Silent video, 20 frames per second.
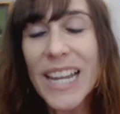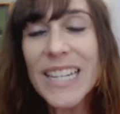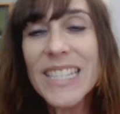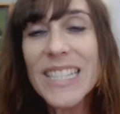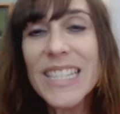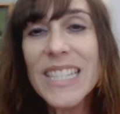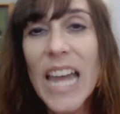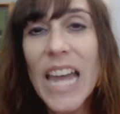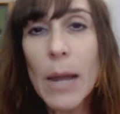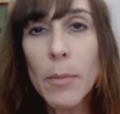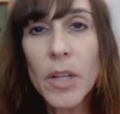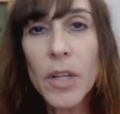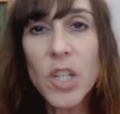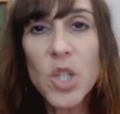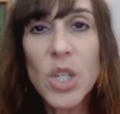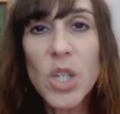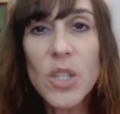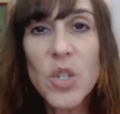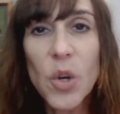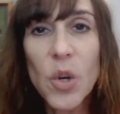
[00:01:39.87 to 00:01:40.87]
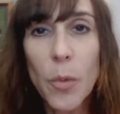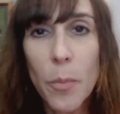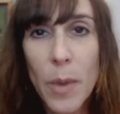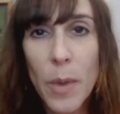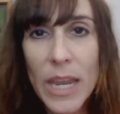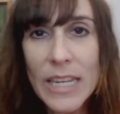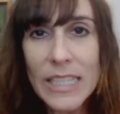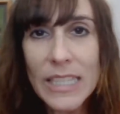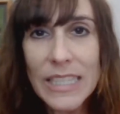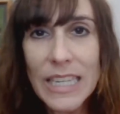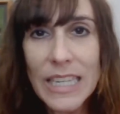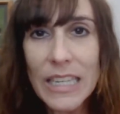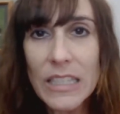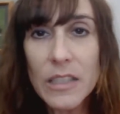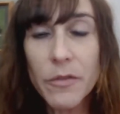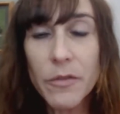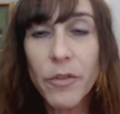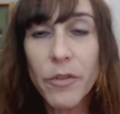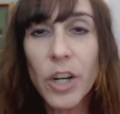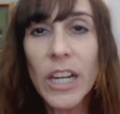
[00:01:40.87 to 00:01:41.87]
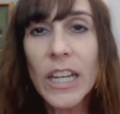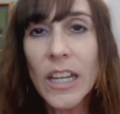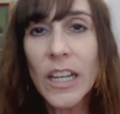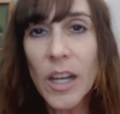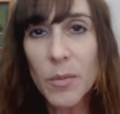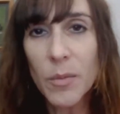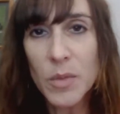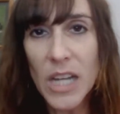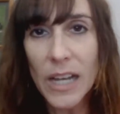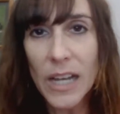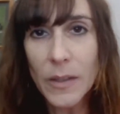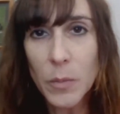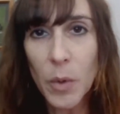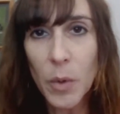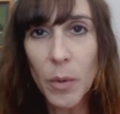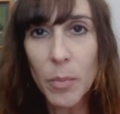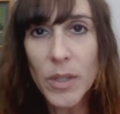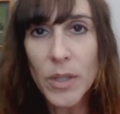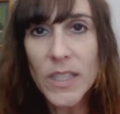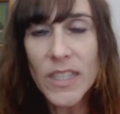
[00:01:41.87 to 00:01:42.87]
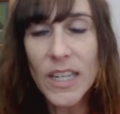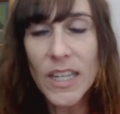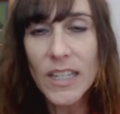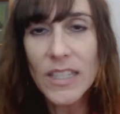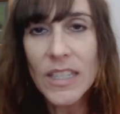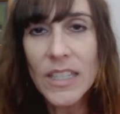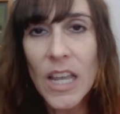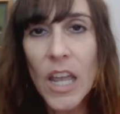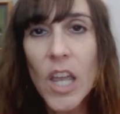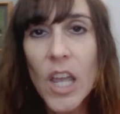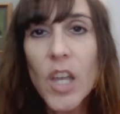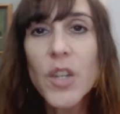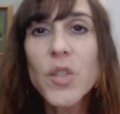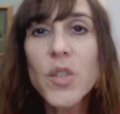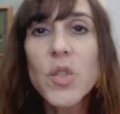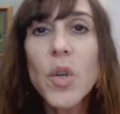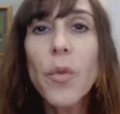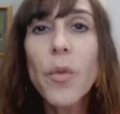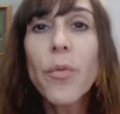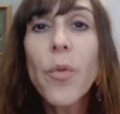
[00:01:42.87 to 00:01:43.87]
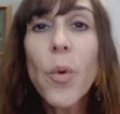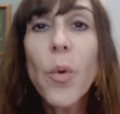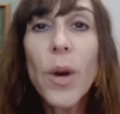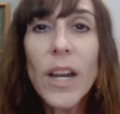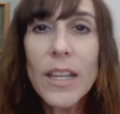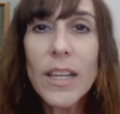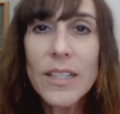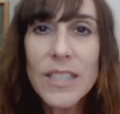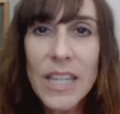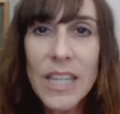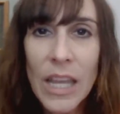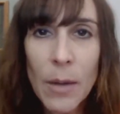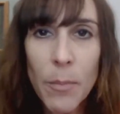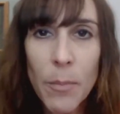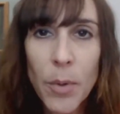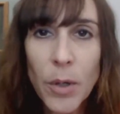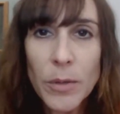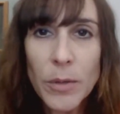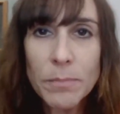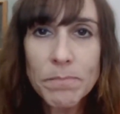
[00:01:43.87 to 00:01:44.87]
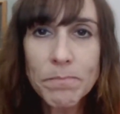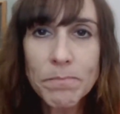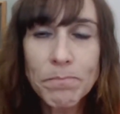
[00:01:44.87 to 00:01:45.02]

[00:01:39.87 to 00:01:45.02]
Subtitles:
establishes your basis for income tax purposes. So, for example,